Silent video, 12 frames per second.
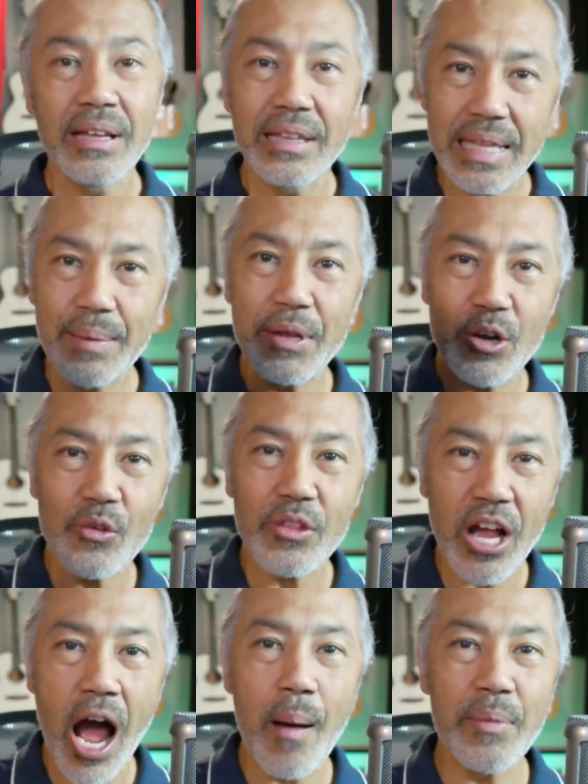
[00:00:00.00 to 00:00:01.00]
Let me know in the
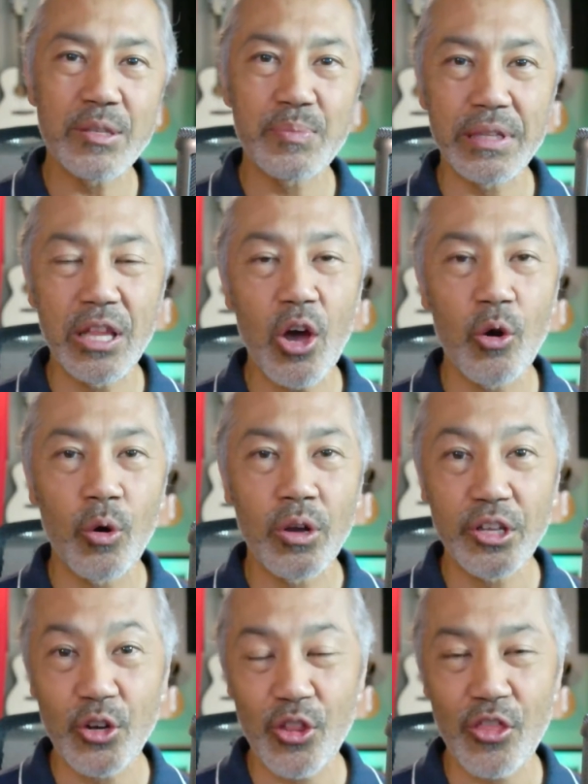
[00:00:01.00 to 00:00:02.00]
comments below
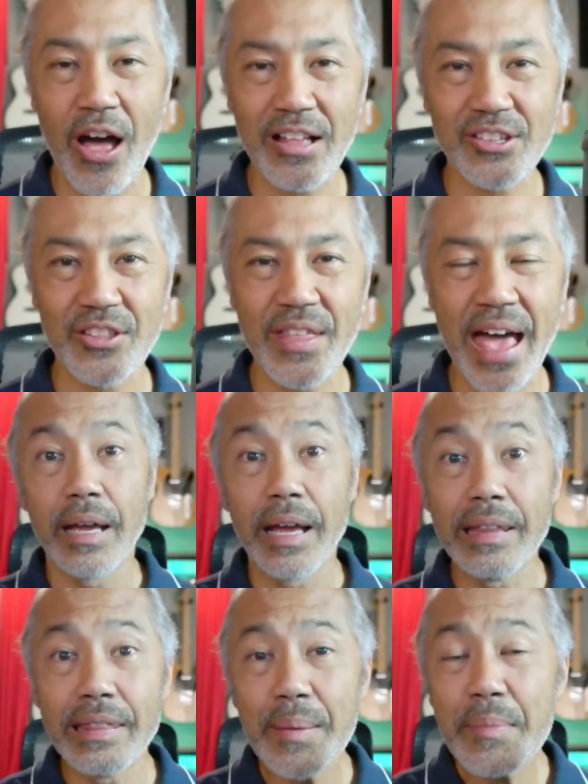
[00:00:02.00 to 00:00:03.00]
your thoughts on that. And
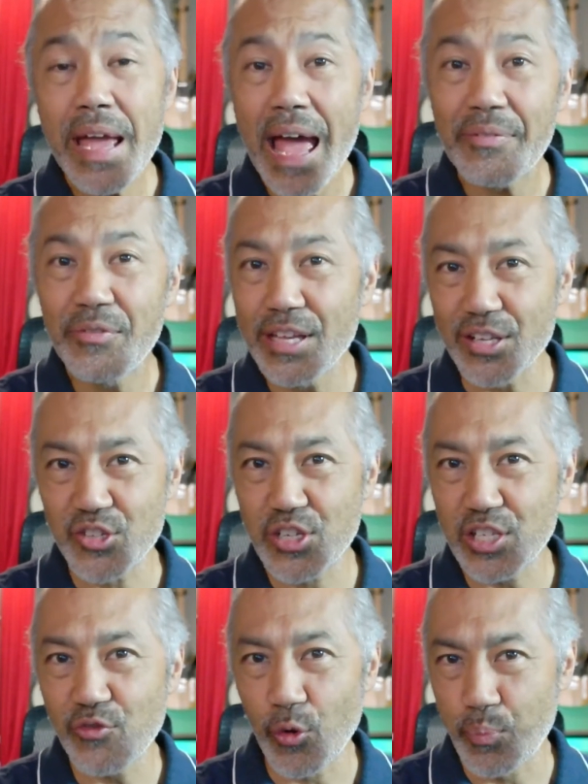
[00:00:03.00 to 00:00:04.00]
let me add this just
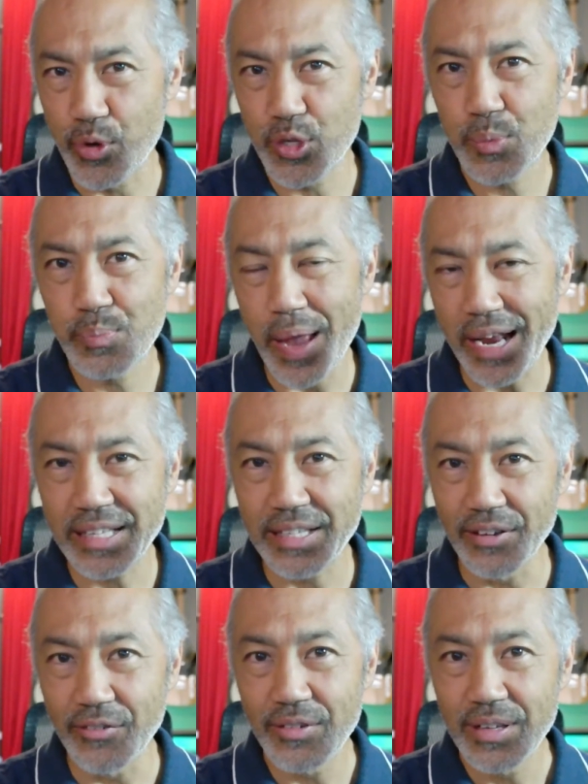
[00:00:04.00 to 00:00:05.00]
for
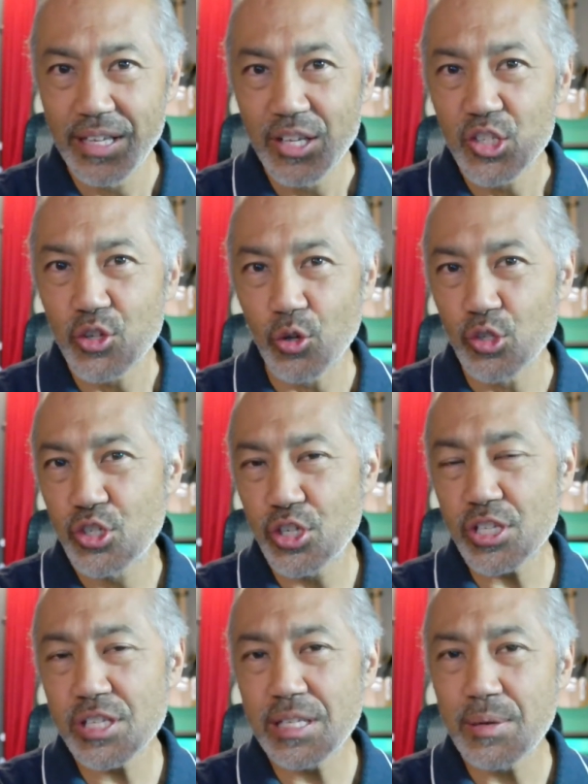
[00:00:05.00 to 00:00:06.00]
perspective. So
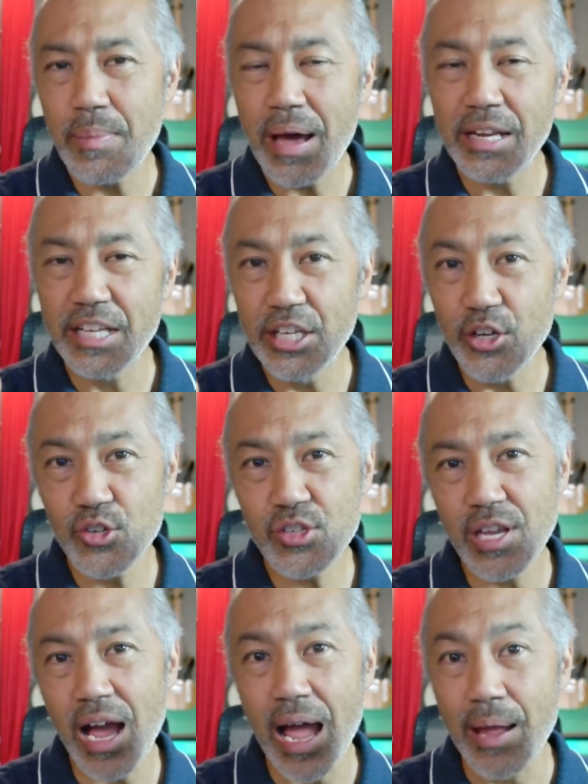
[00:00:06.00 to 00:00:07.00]
just in about a year's
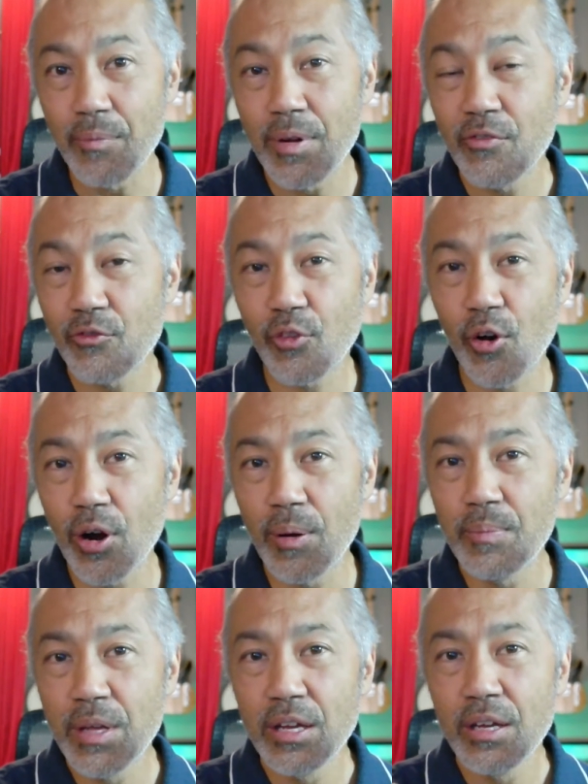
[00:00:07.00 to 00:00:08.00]
time, from
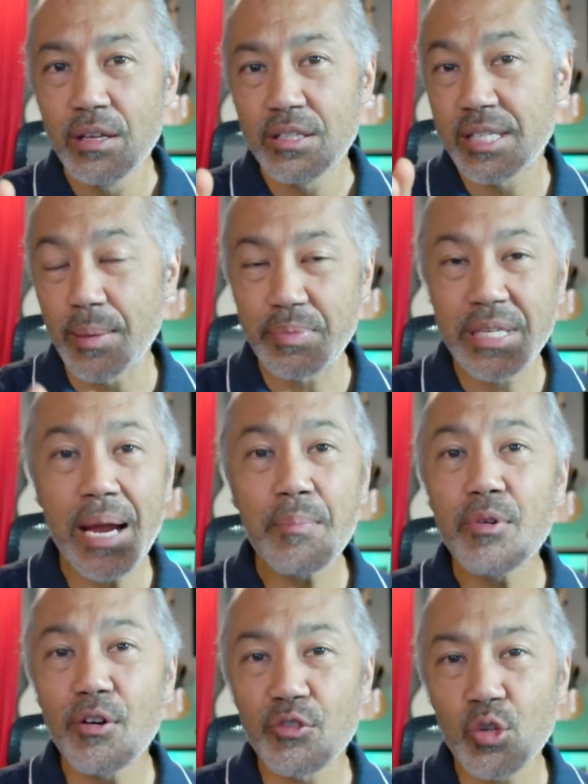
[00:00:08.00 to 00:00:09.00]
September
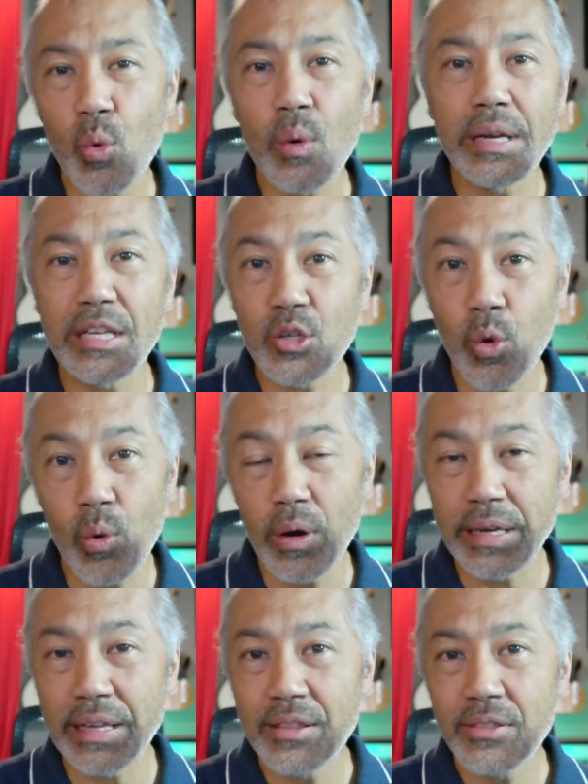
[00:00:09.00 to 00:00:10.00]
of
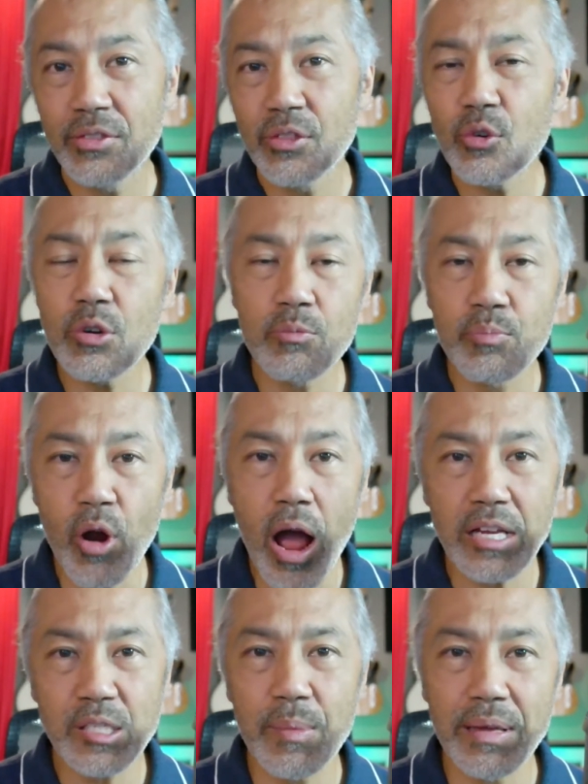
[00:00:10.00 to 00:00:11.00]
2020, there were
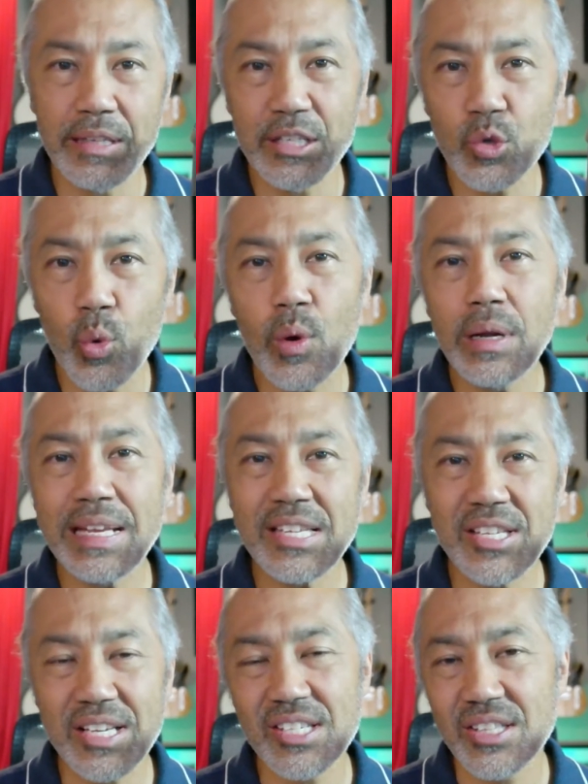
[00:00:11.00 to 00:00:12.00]
approximately
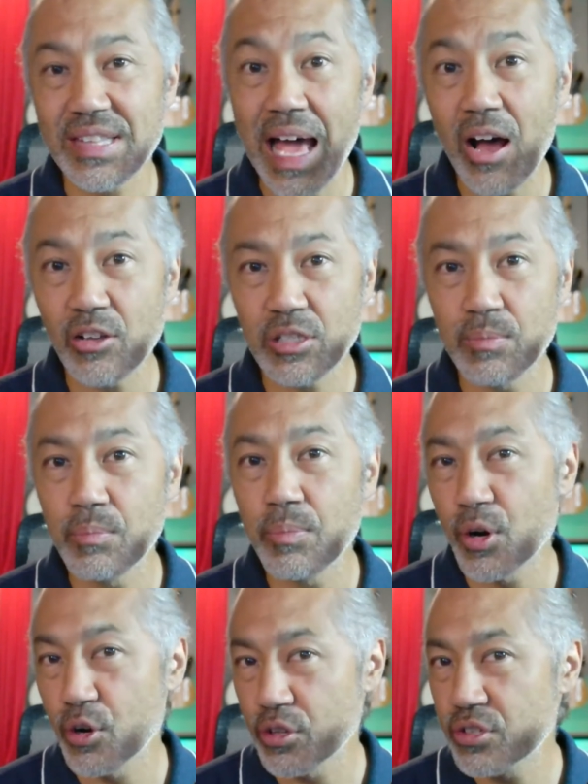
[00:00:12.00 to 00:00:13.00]
26,000
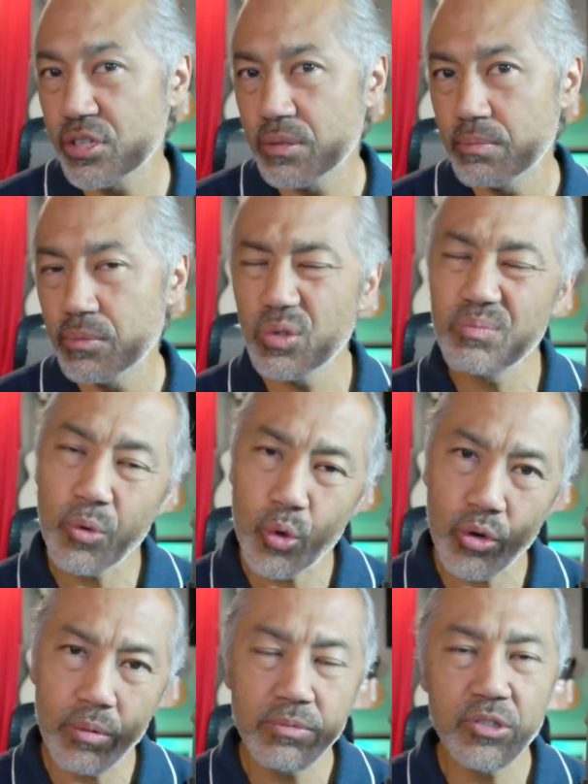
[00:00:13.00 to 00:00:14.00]
berths,
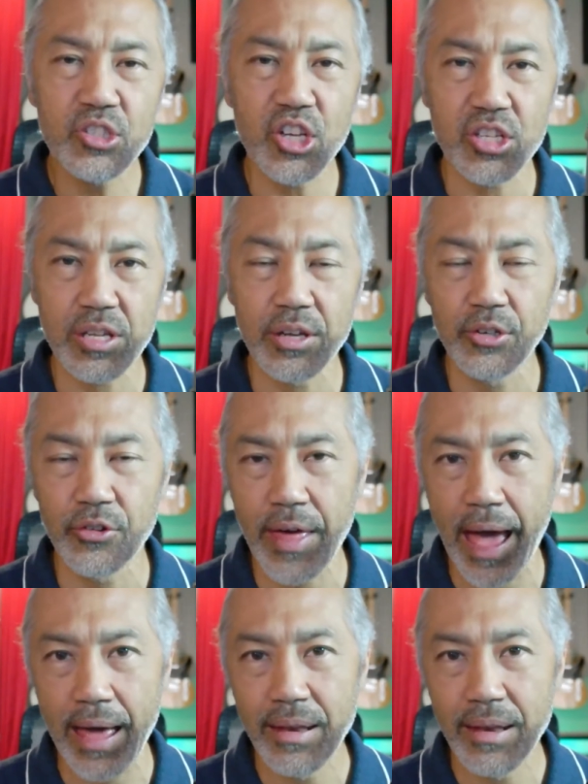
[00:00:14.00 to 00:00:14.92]
or just under that,